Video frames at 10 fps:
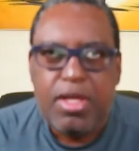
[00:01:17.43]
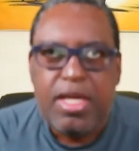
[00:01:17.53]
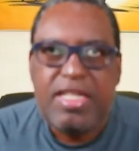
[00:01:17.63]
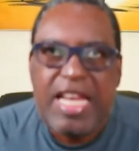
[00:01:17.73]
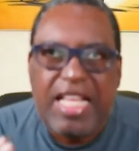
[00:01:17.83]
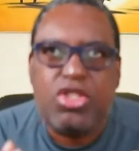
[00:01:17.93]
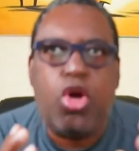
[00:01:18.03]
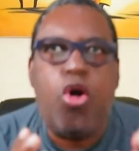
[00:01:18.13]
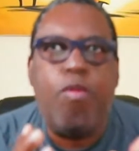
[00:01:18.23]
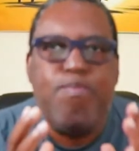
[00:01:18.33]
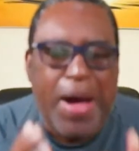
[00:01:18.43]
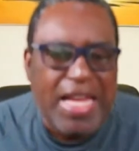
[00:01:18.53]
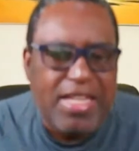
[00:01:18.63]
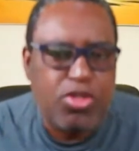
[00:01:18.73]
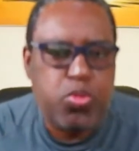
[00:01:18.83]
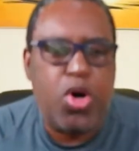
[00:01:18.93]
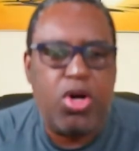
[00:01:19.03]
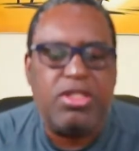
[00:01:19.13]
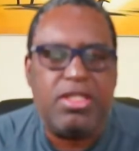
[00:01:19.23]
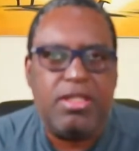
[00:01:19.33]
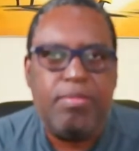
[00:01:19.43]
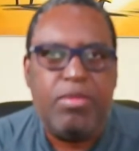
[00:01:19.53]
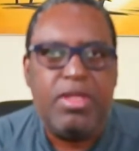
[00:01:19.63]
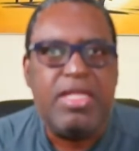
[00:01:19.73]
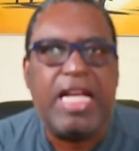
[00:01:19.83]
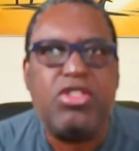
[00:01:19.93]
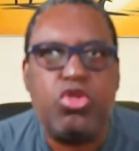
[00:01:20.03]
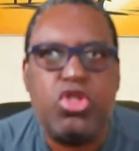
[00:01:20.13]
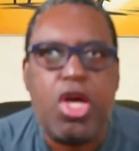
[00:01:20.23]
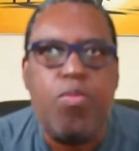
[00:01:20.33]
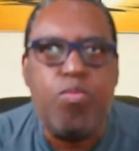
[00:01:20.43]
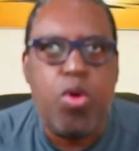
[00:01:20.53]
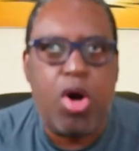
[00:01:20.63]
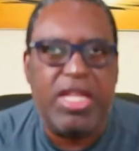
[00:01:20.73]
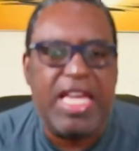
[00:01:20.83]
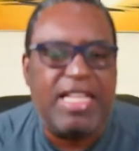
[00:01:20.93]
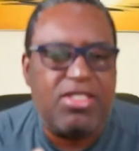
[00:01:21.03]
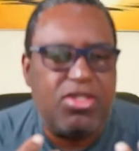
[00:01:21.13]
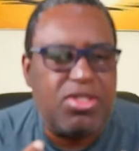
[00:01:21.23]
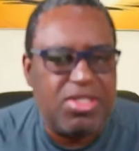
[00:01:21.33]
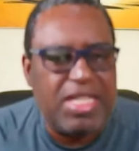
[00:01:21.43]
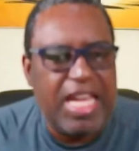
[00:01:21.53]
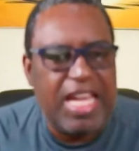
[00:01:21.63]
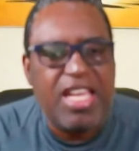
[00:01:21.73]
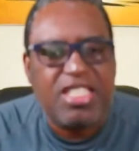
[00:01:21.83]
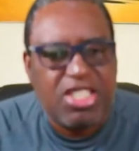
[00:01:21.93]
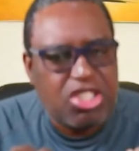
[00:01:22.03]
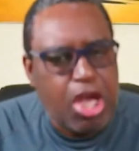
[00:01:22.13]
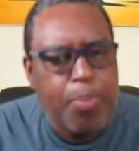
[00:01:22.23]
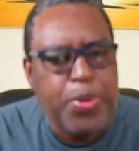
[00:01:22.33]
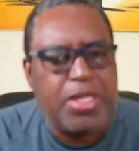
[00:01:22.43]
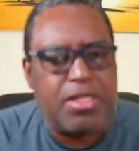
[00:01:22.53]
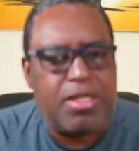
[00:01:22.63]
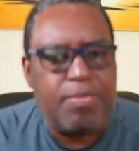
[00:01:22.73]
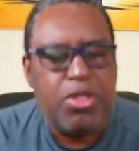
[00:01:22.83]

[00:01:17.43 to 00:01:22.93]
That's how bad it was that somebody has to say, stop it.